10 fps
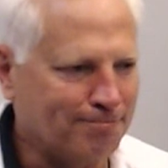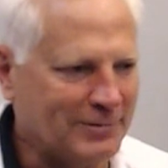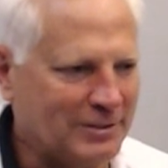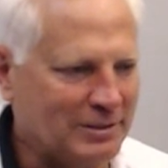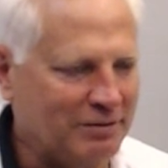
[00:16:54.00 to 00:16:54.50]

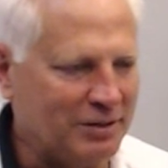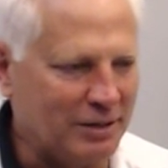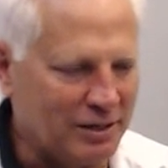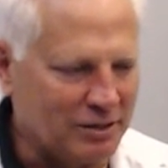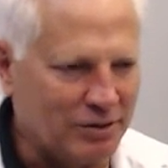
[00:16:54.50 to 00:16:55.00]
if you can
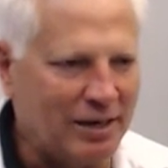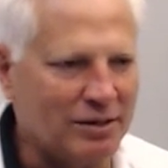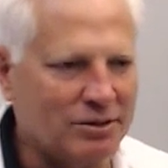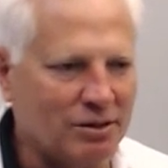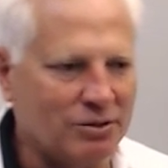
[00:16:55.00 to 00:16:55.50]
let it dry out
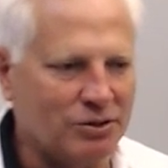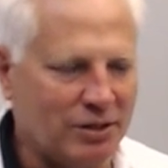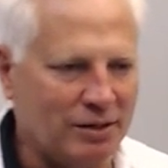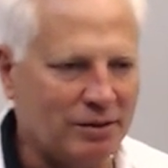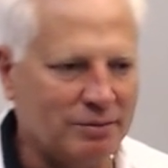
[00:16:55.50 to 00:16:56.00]
as long as you
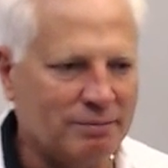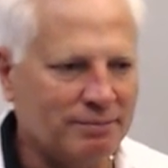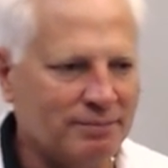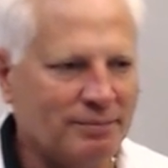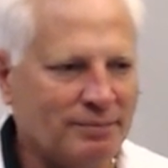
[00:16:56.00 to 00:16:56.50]
can.
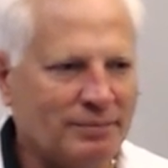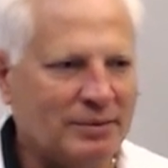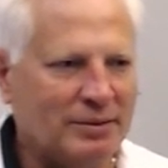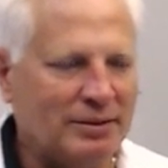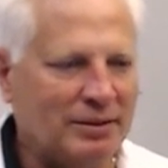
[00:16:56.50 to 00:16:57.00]

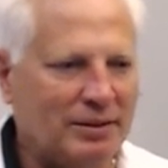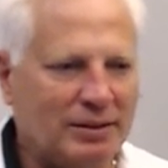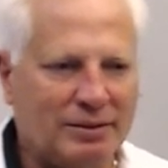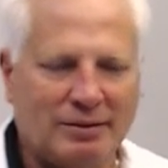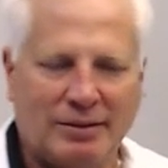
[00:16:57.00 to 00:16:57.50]

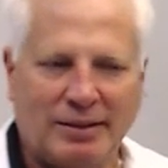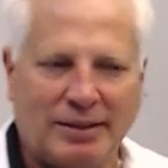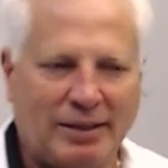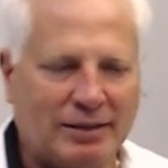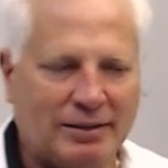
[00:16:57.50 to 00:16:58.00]
And I
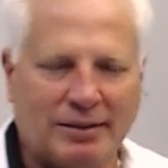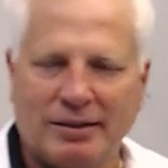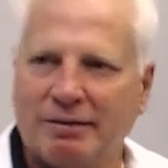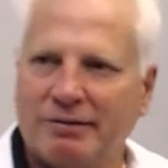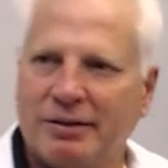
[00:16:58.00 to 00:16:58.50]
can't
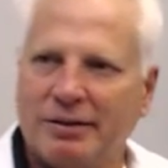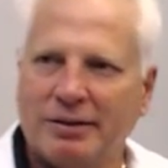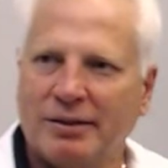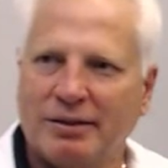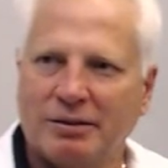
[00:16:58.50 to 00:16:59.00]
think of
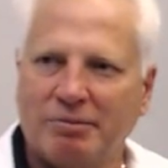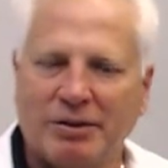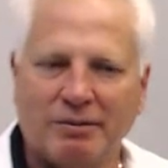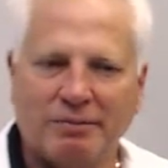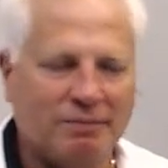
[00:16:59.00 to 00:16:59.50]
anything else.
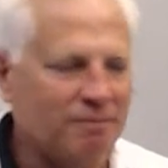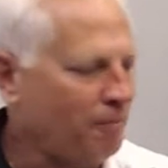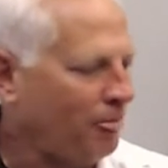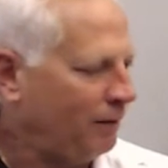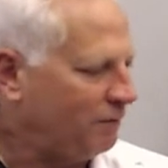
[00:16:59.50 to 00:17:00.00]
But
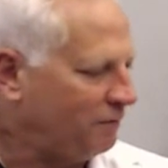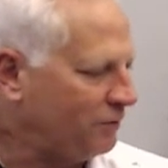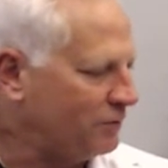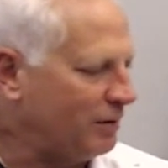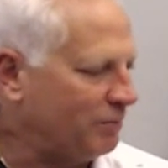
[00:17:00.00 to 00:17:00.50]
the
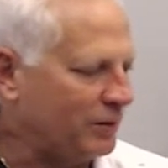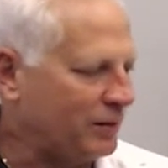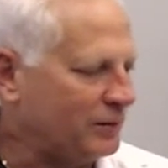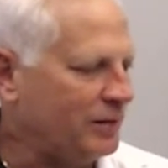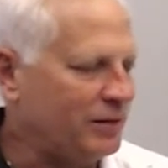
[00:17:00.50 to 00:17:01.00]
first step, like I
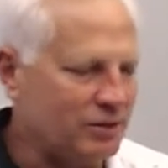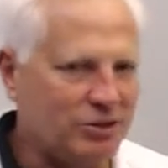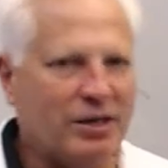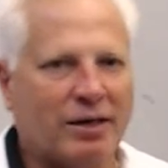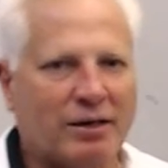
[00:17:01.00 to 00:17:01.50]
said, is
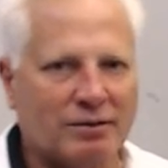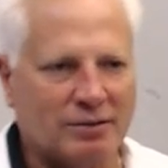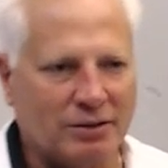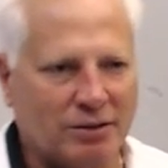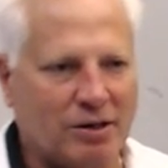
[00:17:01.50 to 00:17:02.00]
check the
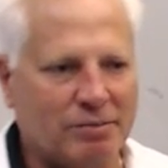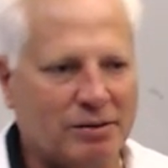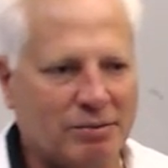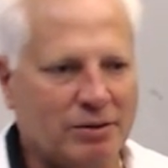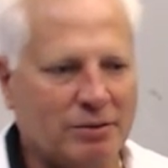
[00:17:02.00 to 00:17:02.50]
carburetor
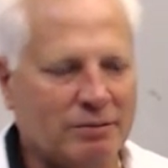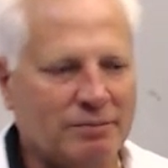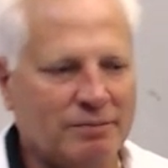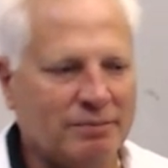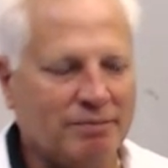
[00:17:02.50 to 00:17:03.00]
bowl.
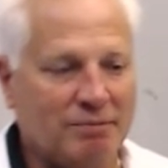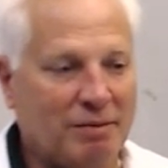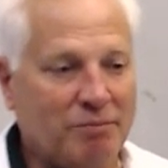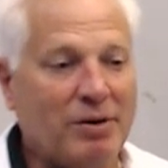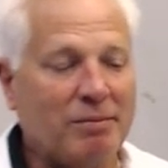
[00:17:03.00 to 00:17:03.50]

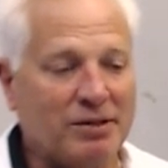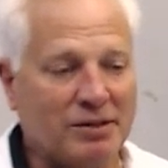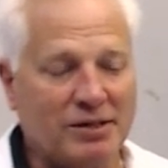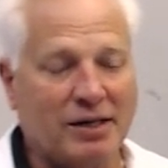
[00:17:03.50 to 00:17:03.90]
And probably the second